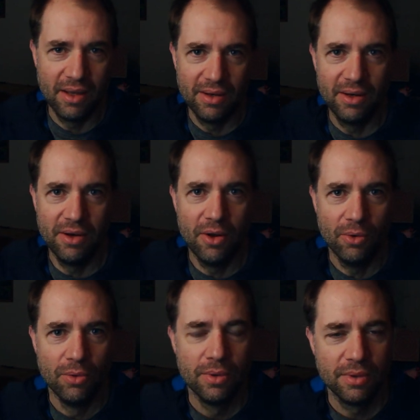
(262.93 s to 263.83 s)

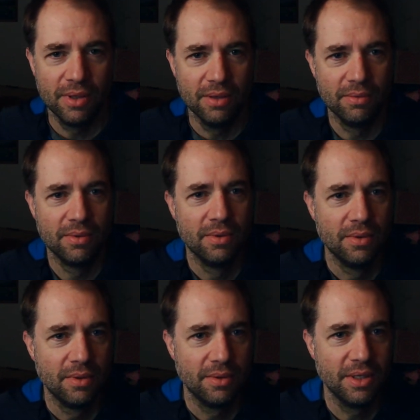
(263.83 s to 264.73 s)
No,
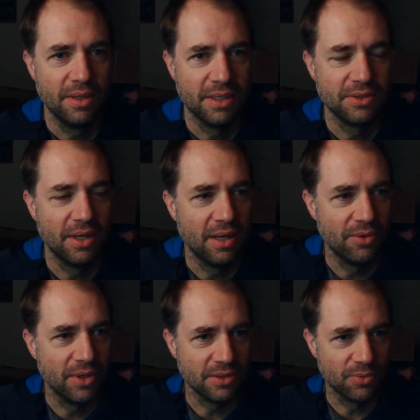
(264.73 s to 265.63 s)
that's not how
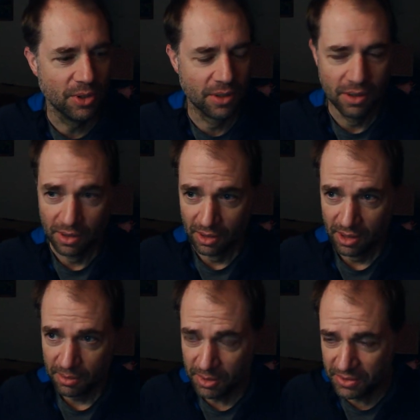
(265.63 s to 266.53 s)
things work.
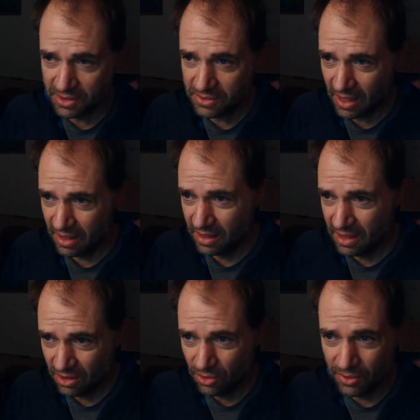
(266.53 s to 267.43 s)
But this guy, he
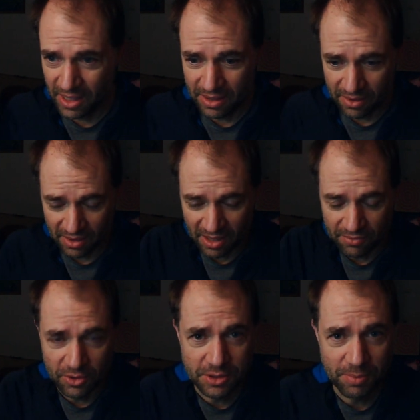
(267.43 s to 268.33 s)
knew that
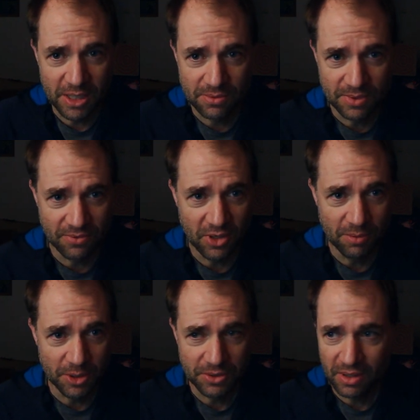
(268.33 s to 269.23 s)
foot space was
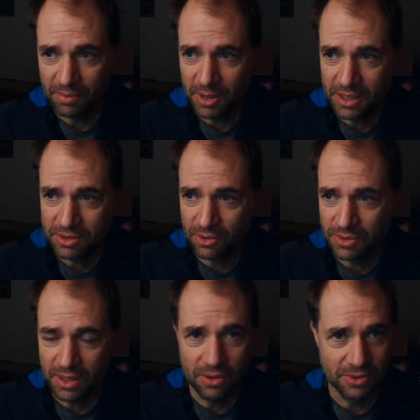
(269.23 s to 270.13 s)
available to him, and he chose
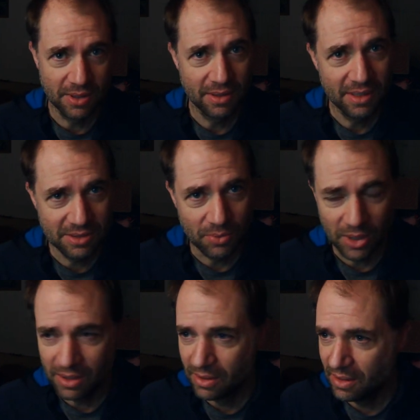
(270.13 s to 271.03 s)
to use it his
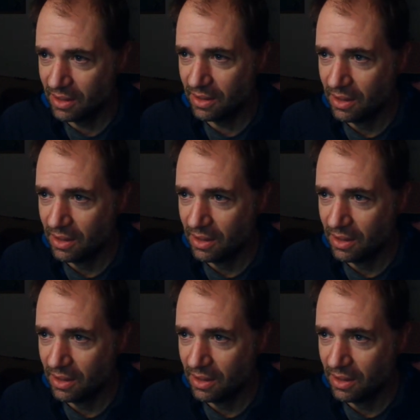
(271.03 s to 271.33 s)
way. And